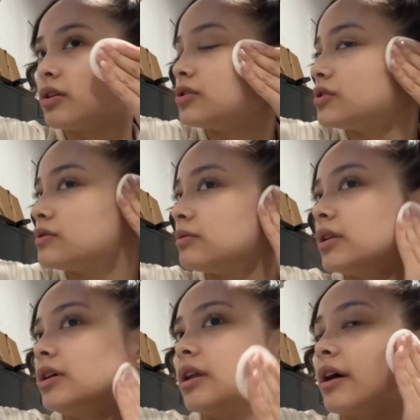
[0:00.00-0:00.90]
just
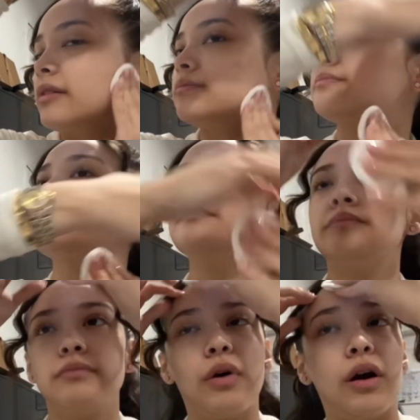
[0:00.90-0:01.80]
really, like,
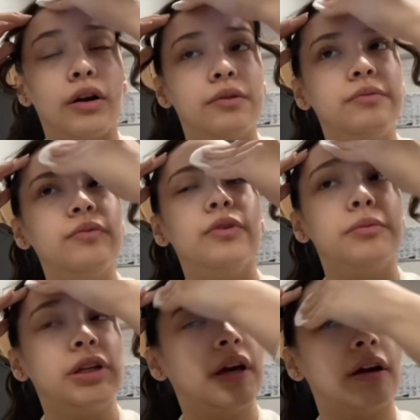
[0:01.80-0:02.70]
hard for
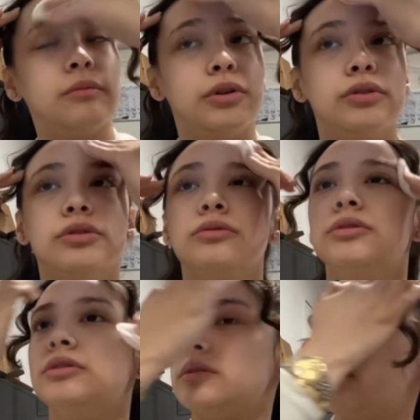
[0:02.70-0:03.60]
me. Like, I've been going through
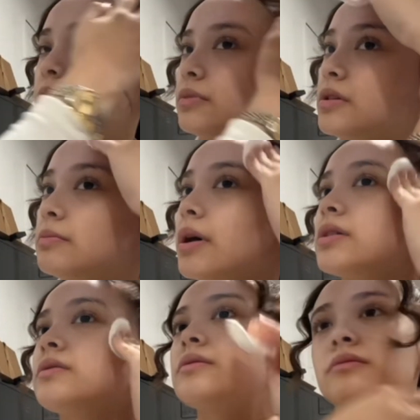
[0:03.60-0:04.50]
it this, these past